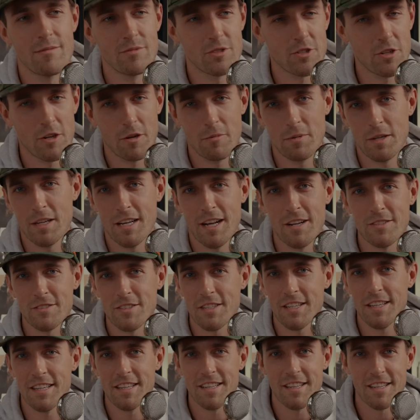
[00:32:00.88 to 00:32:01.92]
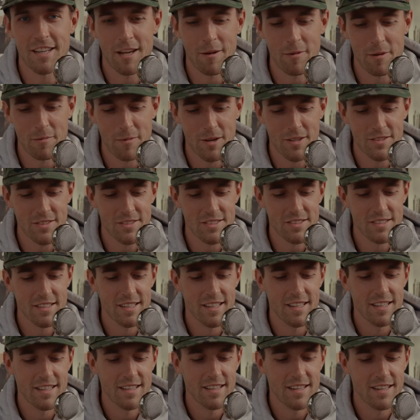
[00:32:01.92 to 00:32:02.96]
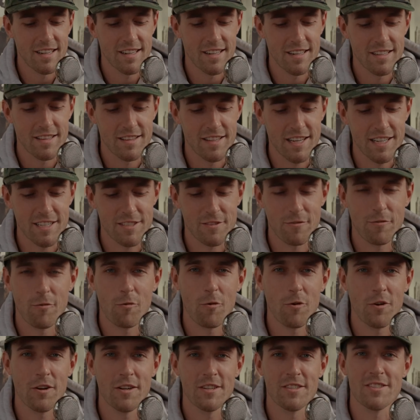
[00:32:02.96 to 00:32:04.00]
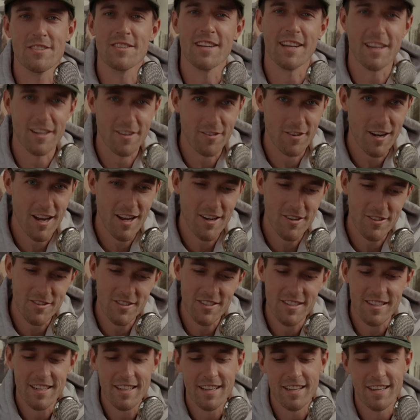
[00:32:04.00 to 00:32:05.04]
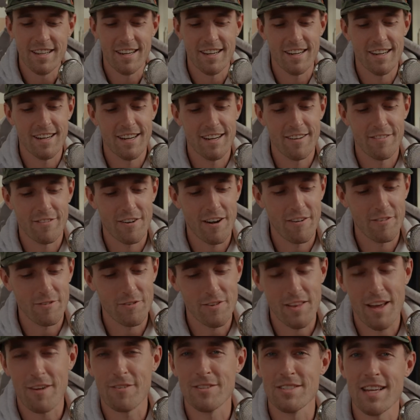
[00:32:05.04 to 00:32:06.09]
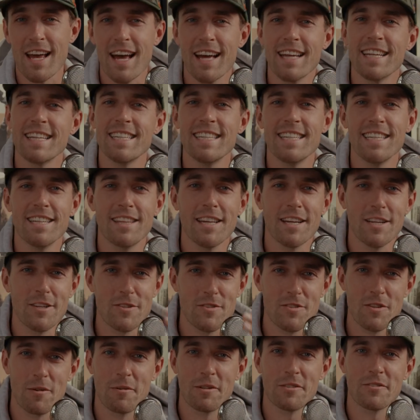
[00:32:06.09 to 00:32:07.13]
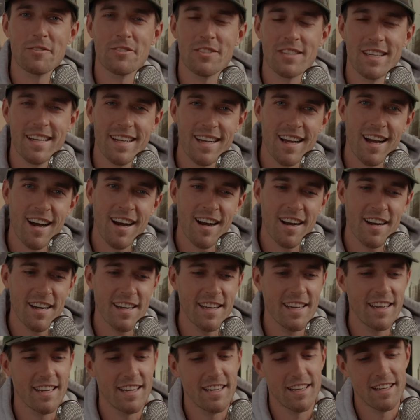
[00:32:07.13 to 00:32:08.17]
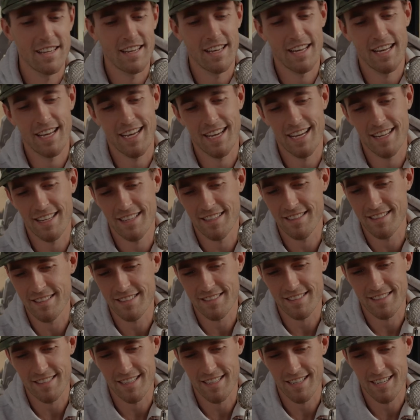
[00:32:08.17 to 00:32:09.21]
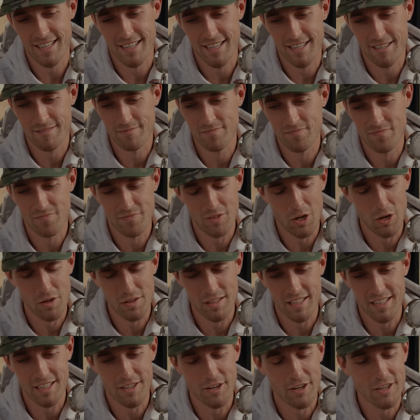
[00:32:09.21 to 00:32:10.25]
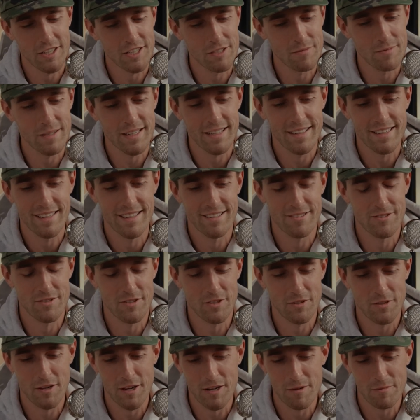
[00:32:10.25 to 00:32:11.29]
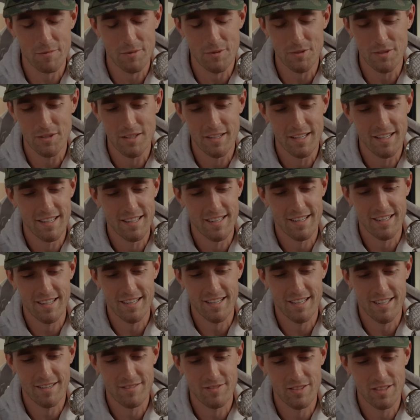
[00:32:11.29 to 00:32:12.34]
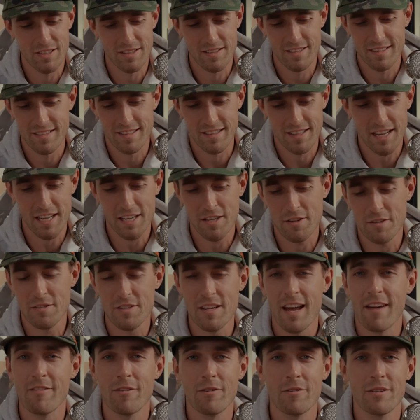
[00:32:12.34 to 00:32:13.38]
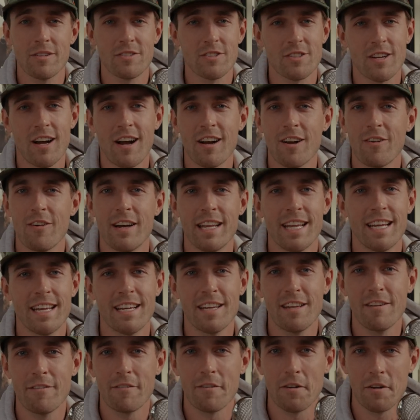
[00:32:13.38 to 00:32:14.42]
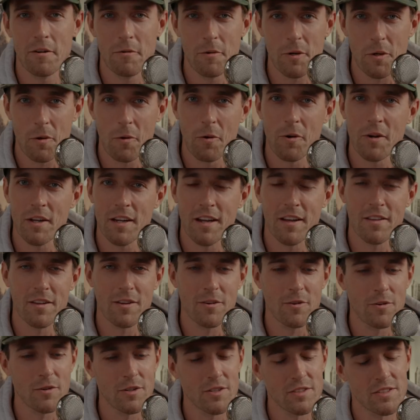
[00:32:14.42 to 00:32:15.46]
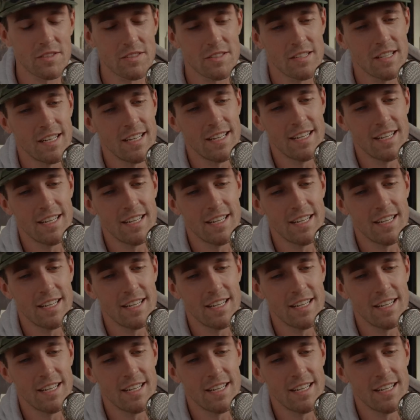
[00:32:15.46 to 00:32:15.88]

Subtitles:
I'm sure I'll be announcing it in the coming months. Thanks for sticking around. For everyone that was at Indy, thank you so much for saying hi and all the encouragement. It was incredible. Thank you to everyone in Chicago and Indy for recording on the course.